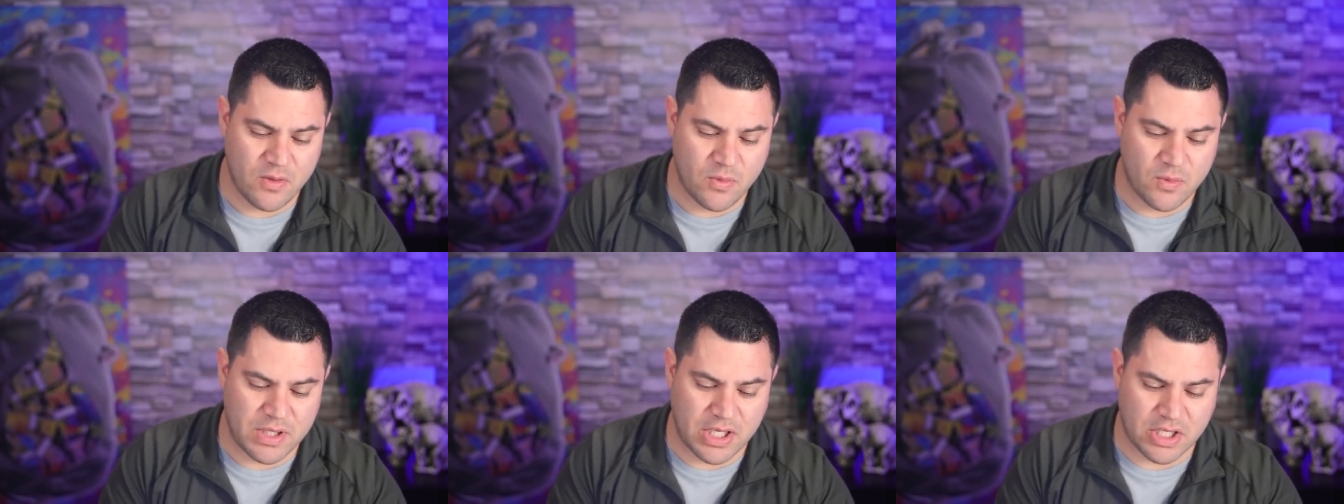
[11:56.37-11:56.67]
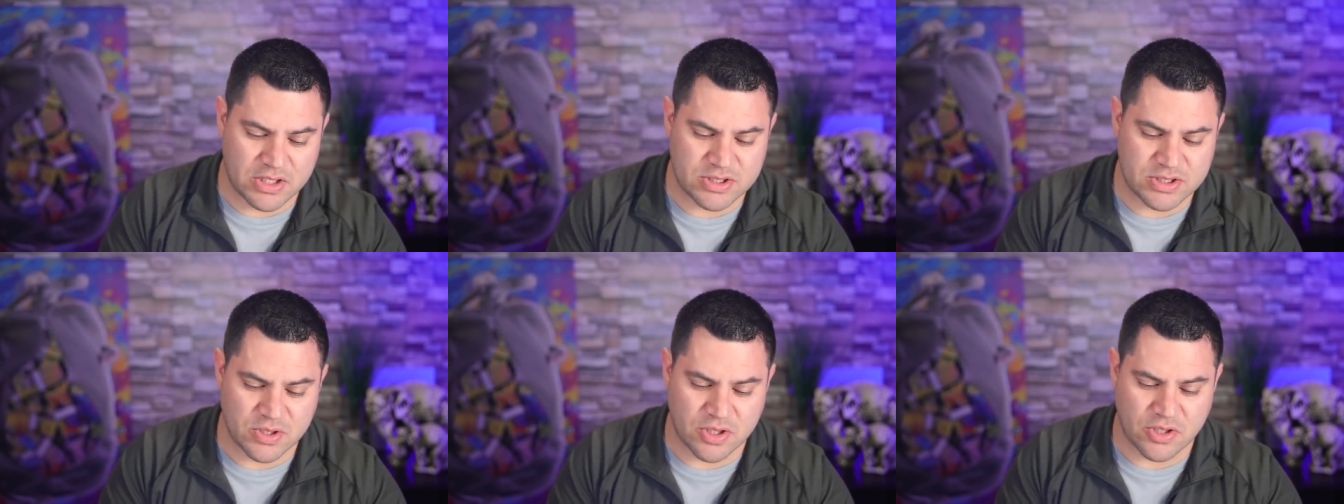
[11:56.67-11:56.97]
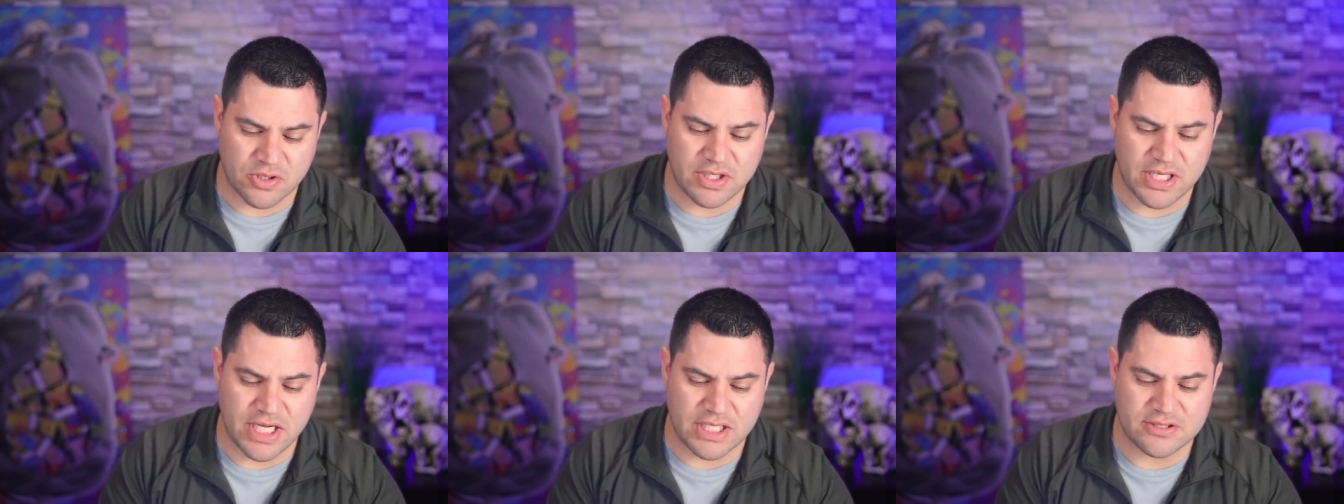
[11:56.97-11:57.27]
We also
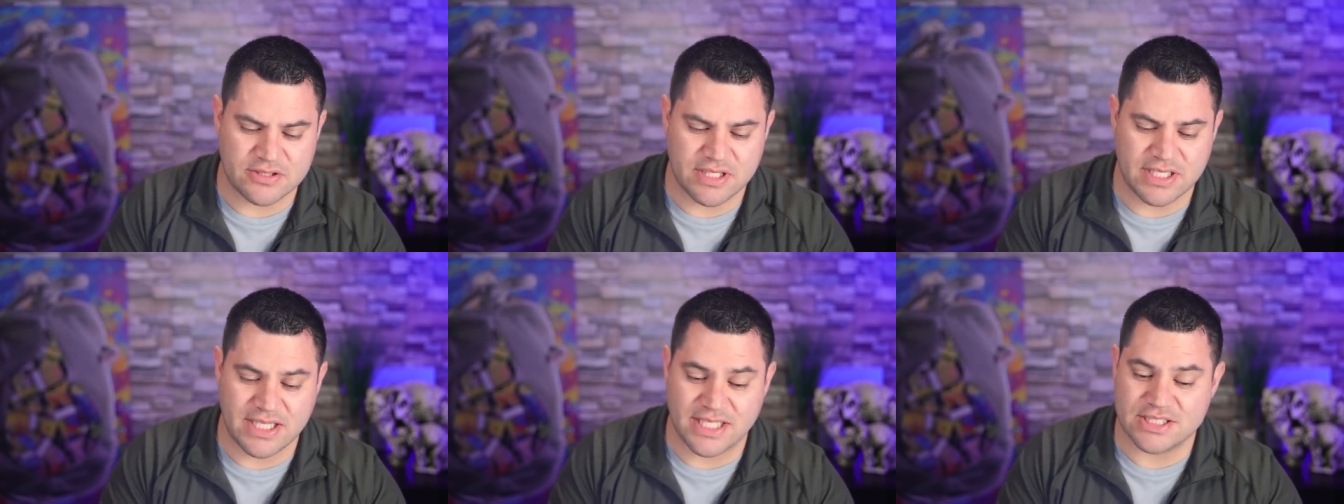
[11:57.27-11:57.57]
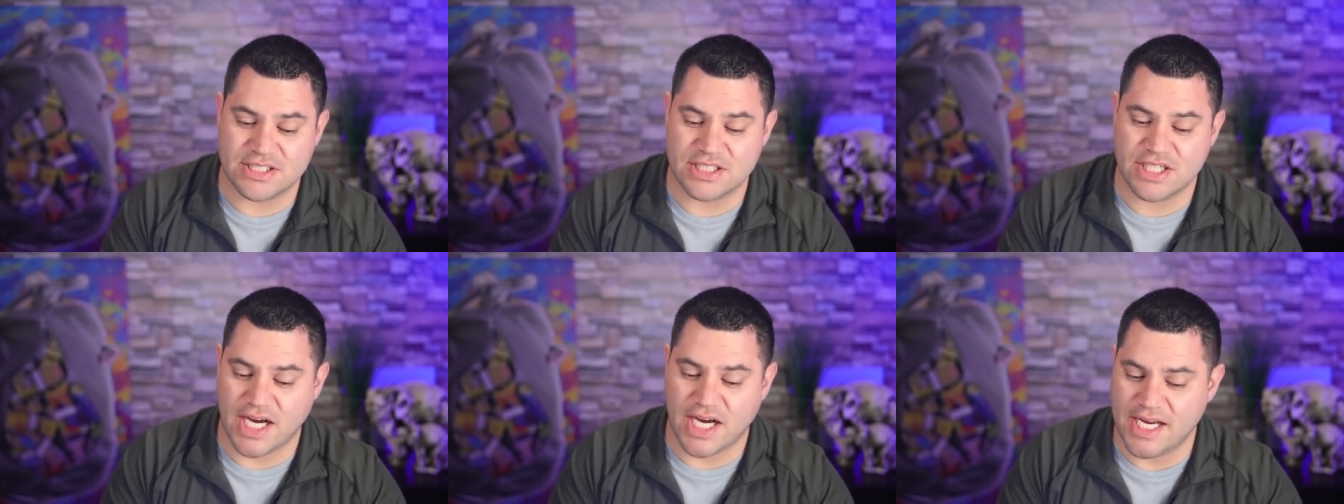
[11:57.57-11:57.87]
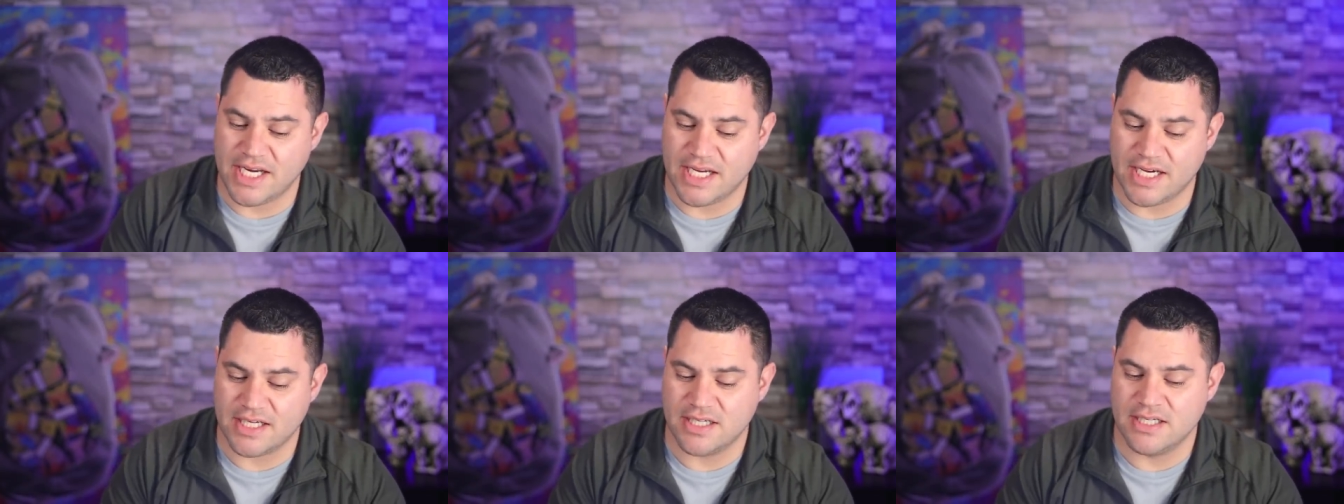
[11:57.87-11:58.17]
learned yesterday that
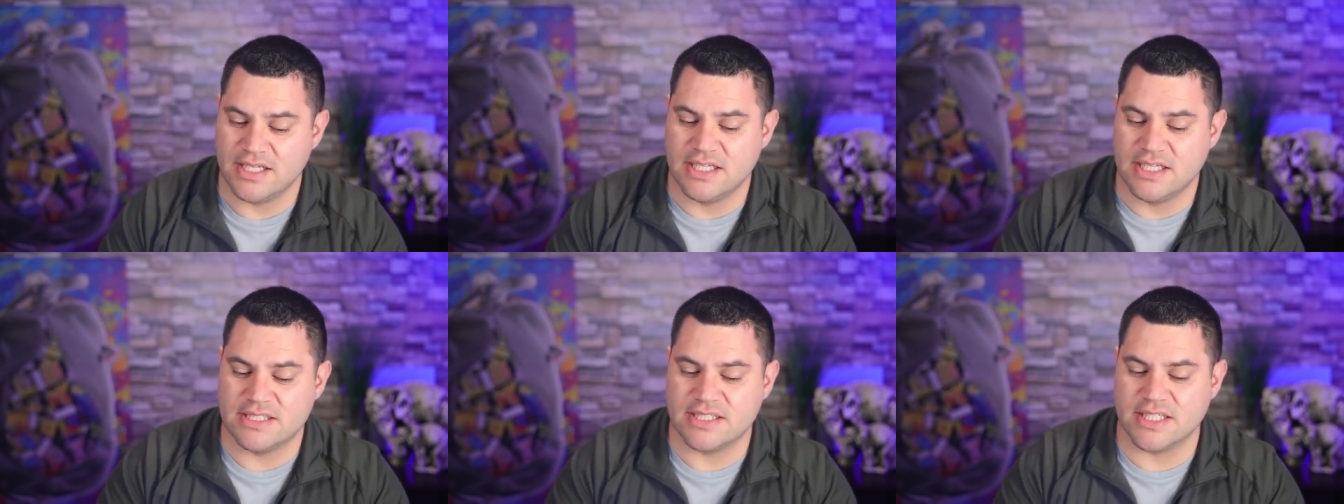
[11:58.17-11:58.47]
China